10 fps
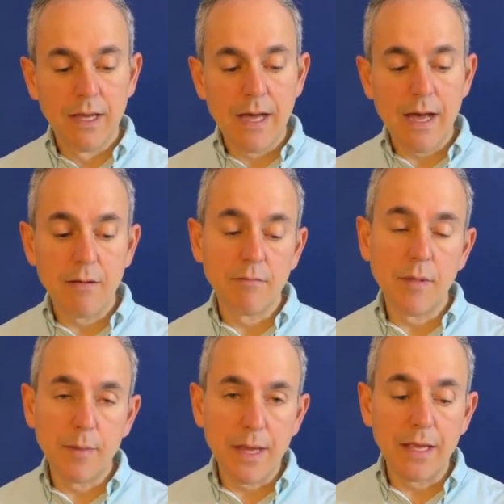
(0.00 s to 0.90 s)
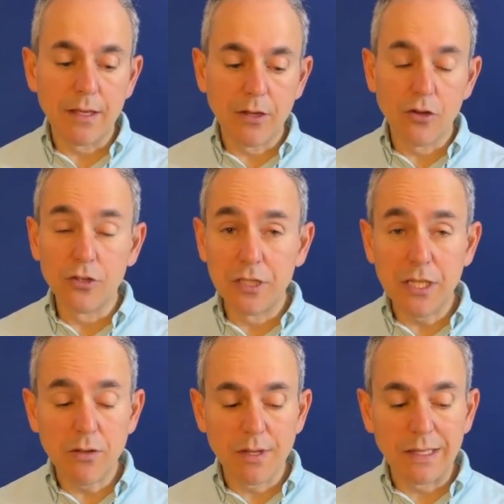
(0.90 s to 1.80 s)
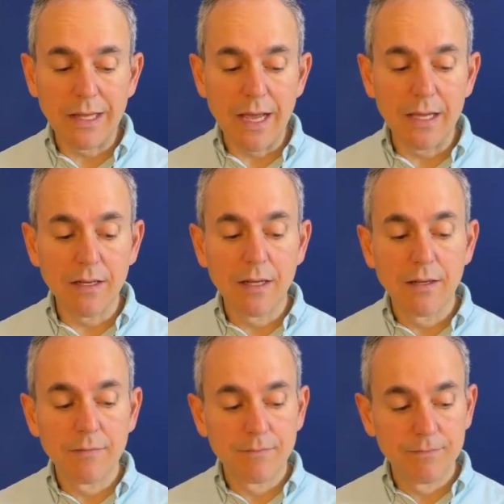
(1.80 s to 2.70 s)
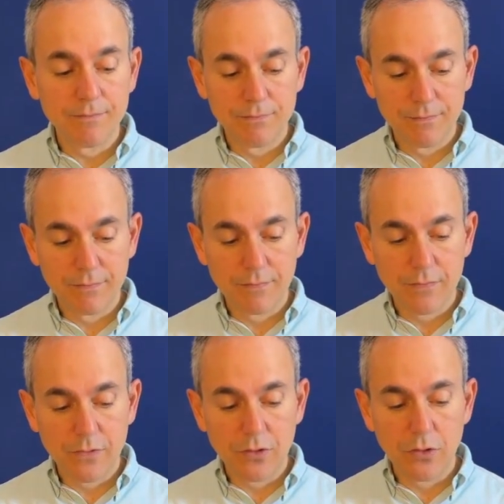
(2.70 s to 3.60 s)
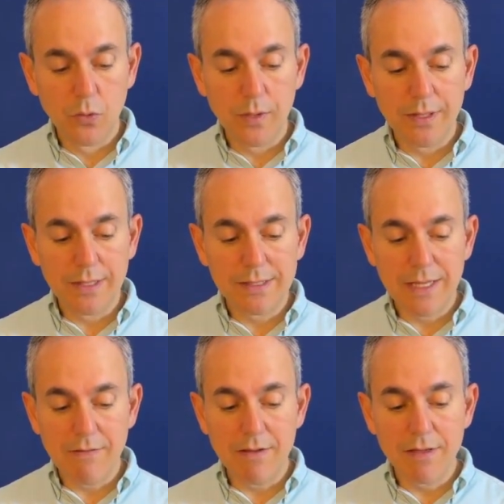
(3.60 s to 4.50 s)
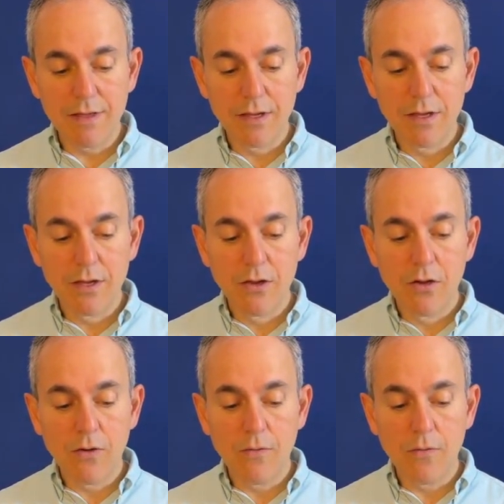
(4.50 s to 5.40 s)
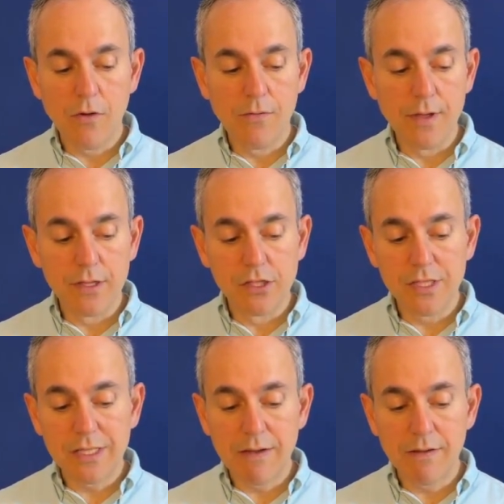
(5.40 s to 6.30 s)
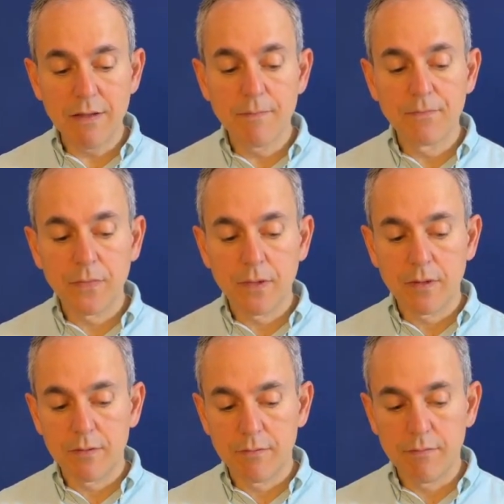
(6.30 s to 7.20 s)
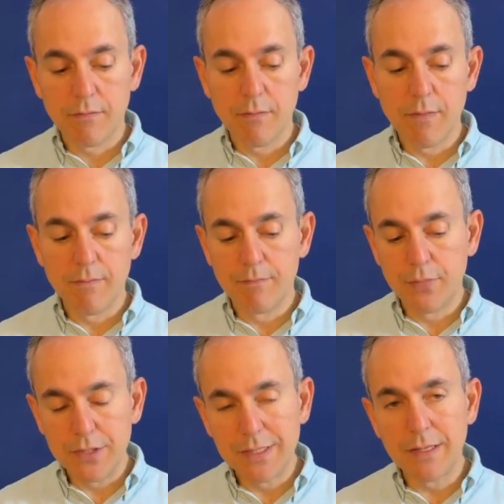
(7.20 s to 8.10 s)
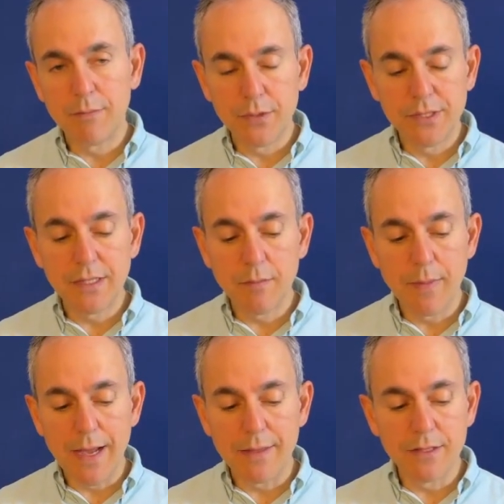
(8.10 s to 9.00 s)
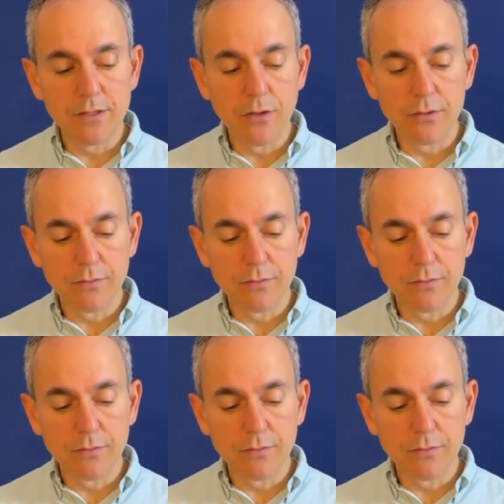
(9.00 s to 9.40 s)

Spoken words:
and maybe I continue that line doing the 7th of the G7 preceded by this note.